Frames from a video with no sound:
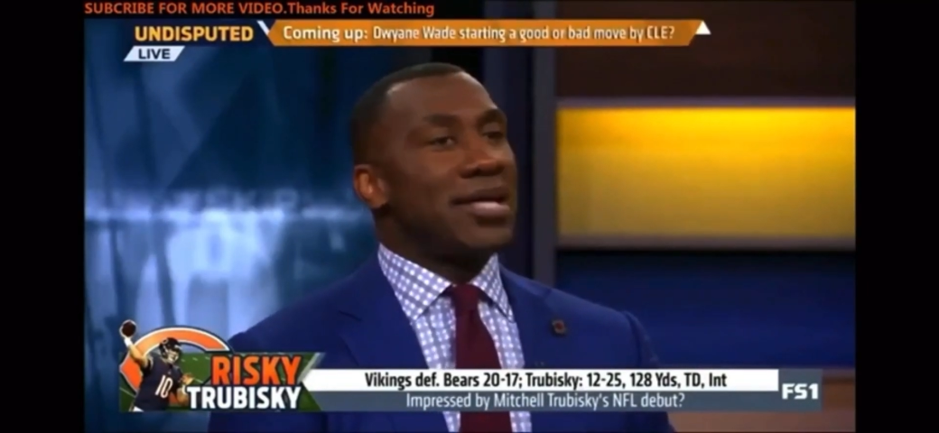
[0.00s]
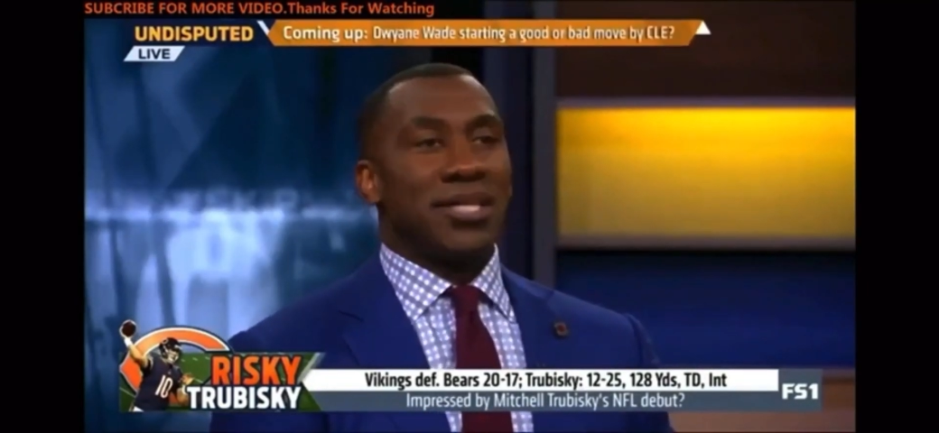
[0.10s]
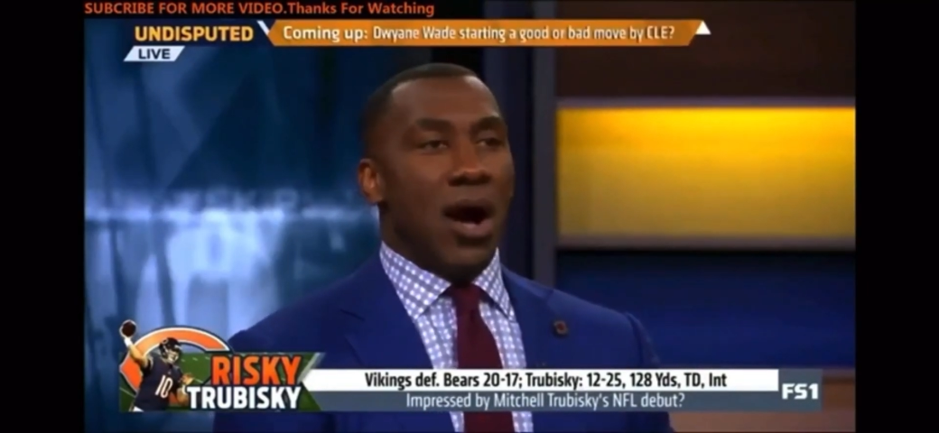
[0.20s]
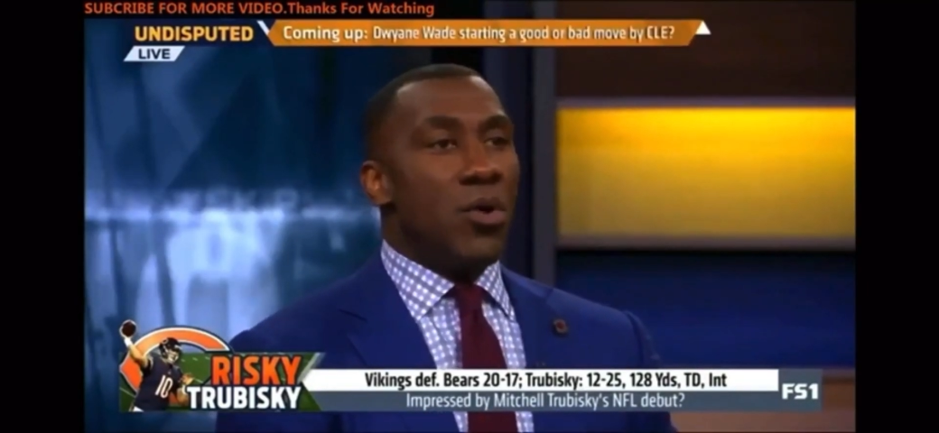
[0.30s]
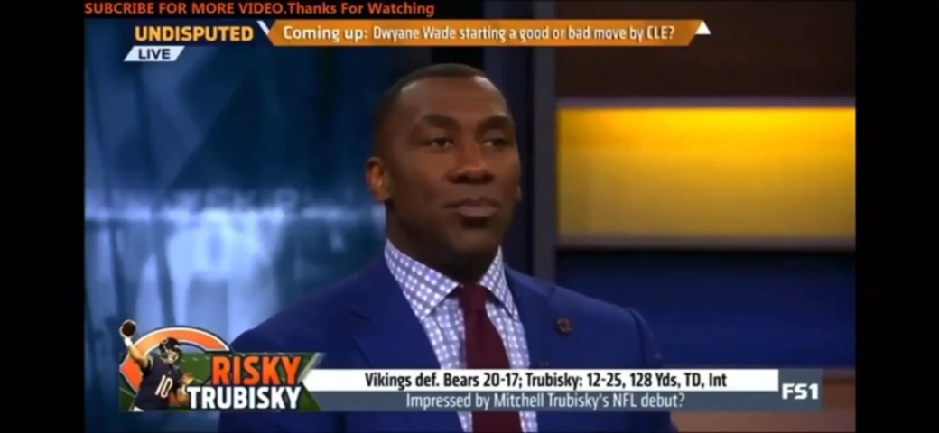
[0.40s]

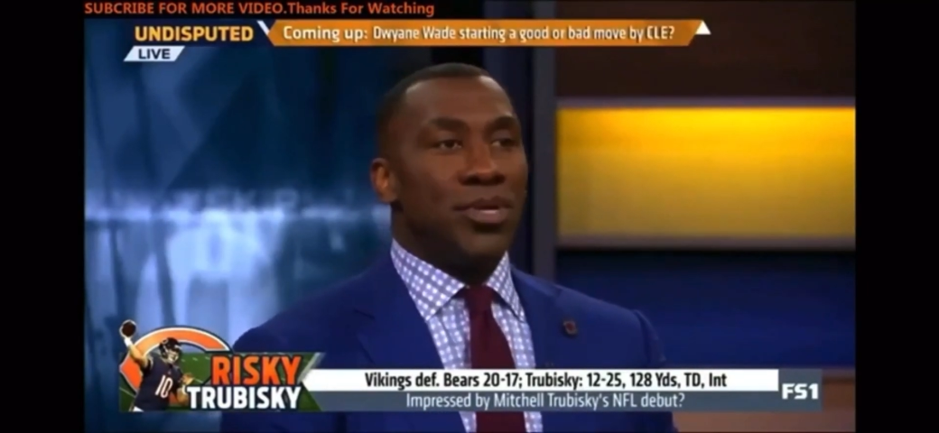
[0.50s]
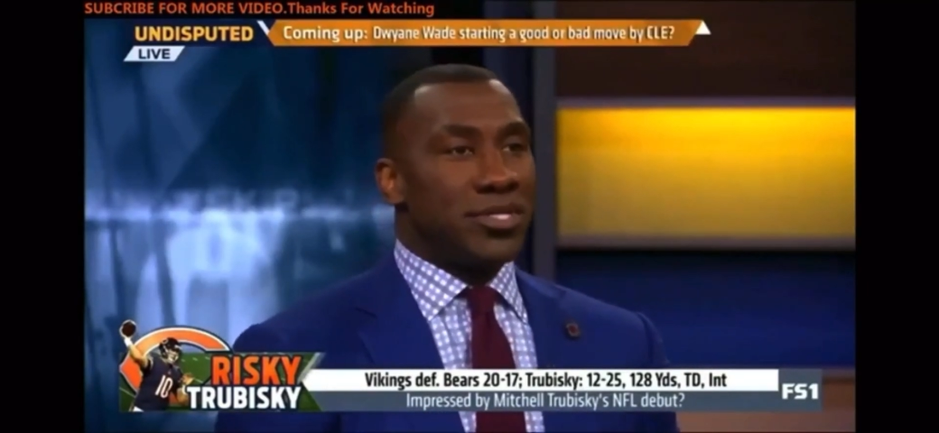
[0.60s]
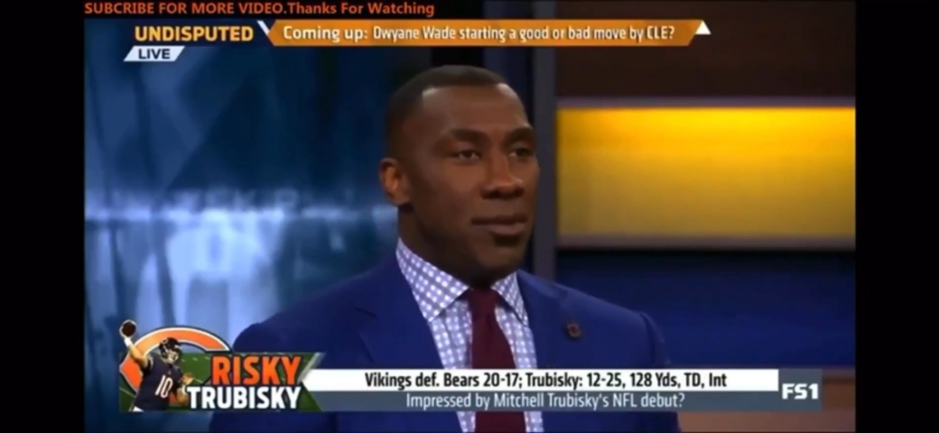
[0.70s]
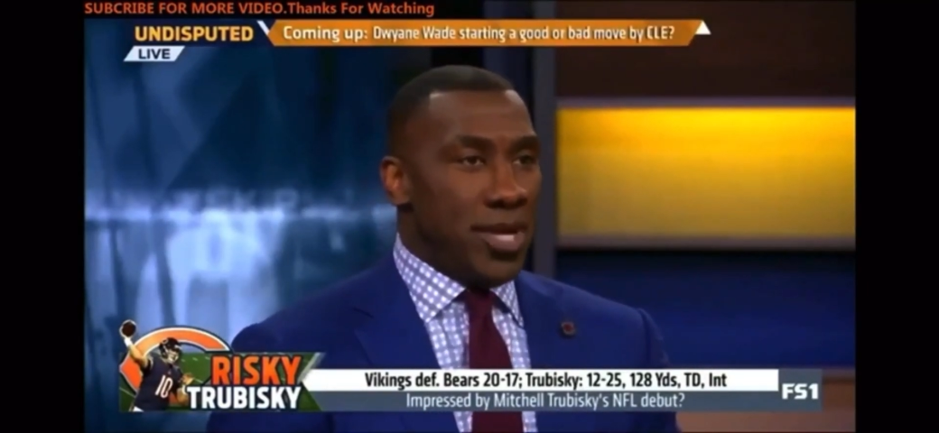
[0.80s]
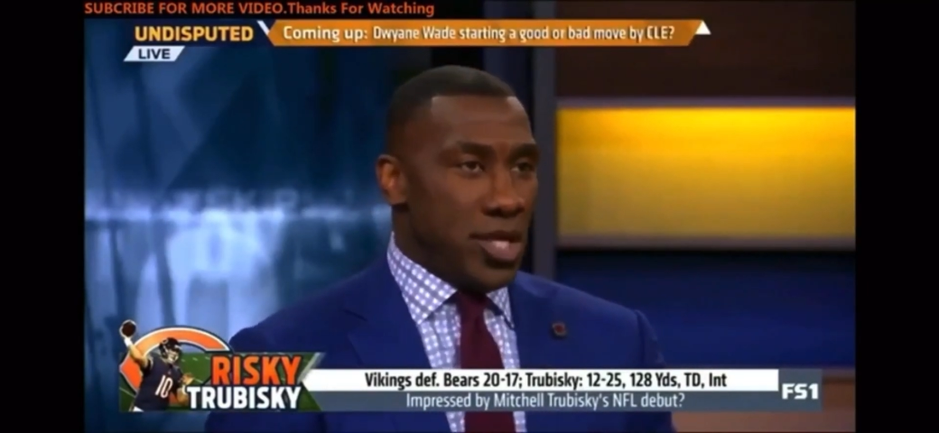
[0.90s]
I say I want to
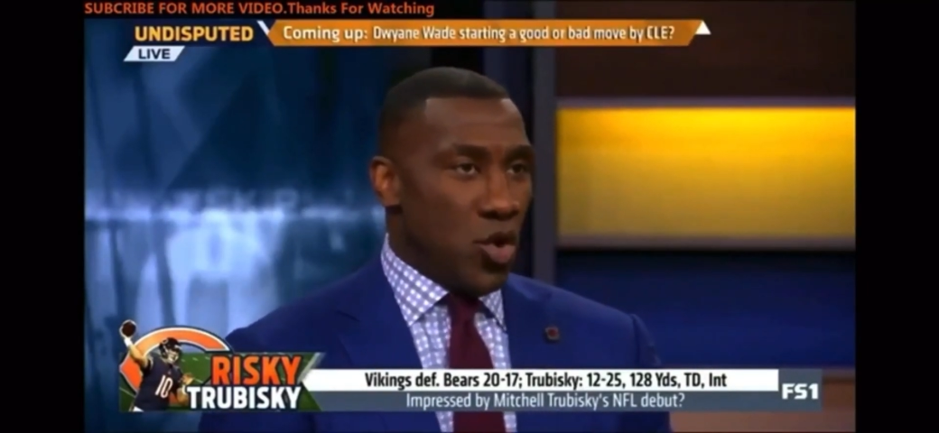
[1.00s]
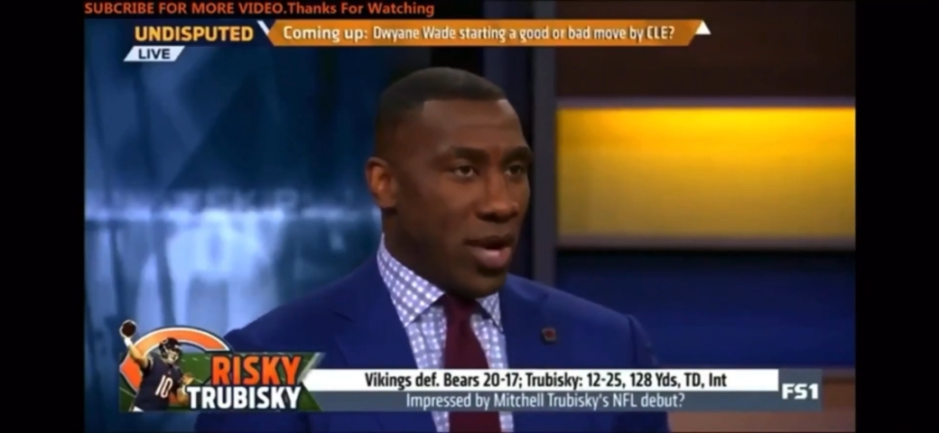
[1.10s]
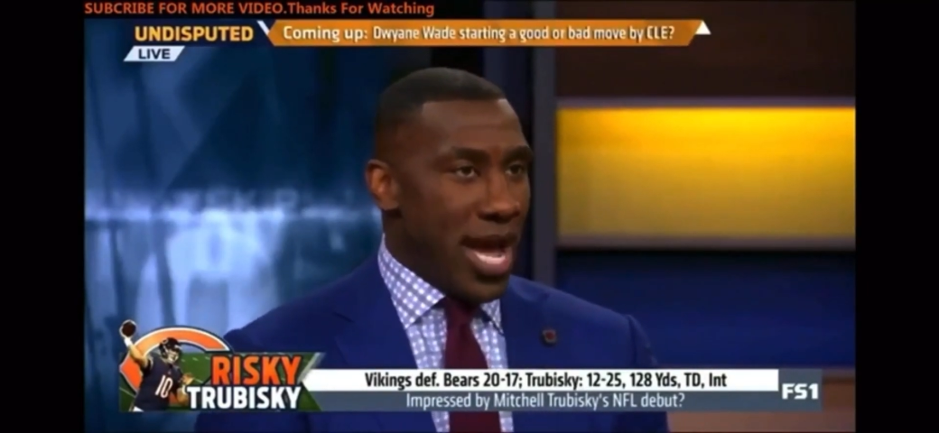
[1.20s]
put something in your